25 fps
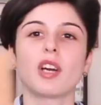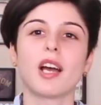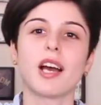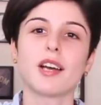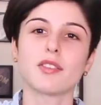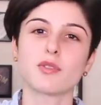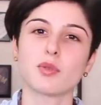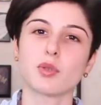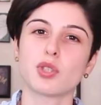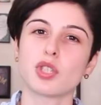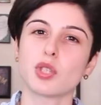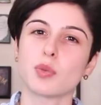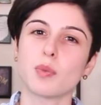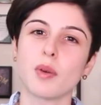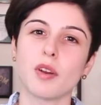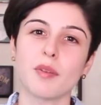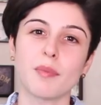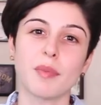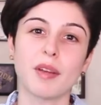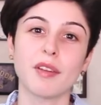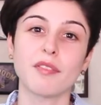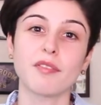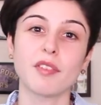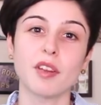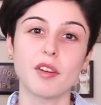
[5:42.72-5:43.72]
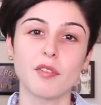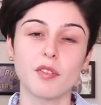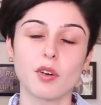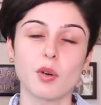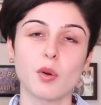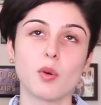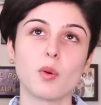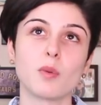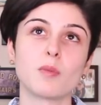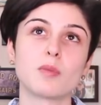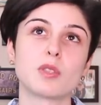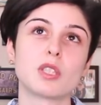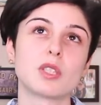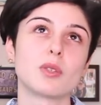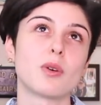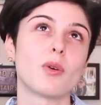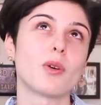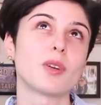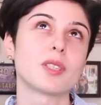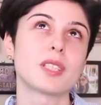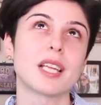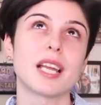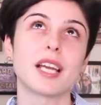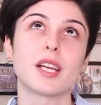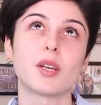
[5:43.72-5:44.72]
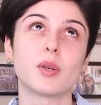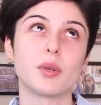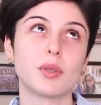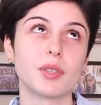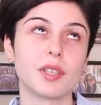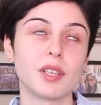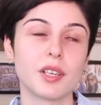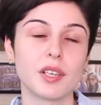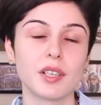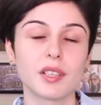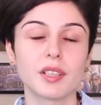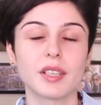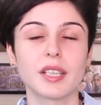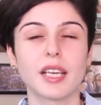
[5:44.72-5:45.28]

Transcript: Crafts, which is one of my favorite home stores like Good Earth.